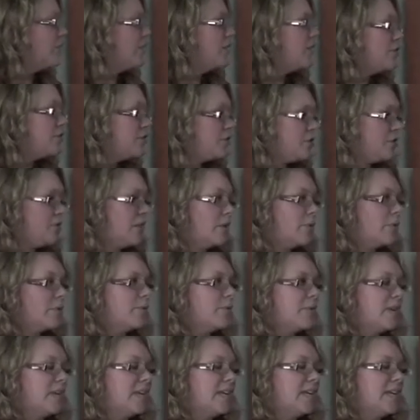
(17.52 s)
literature that we're
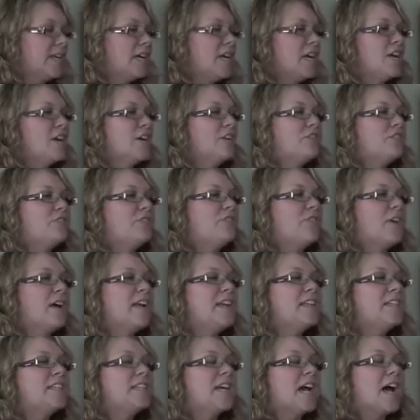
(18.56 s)
reading to
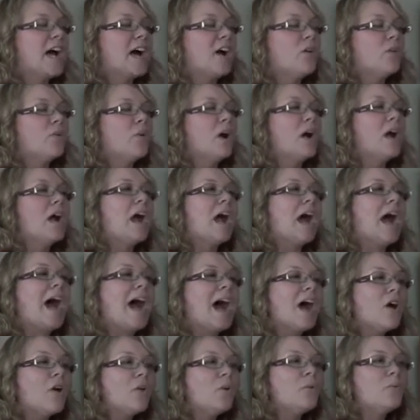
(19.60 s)
find out
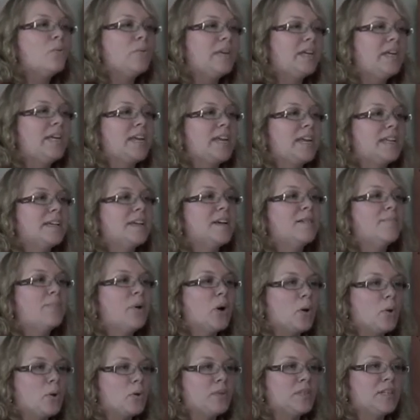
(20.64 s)
how we can
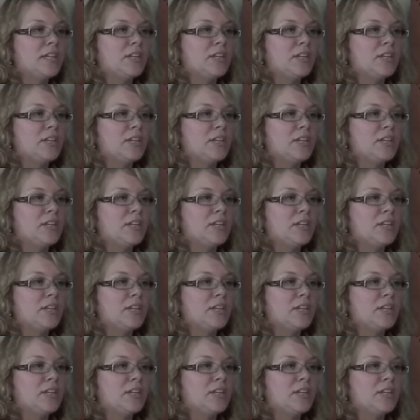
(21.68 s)
compose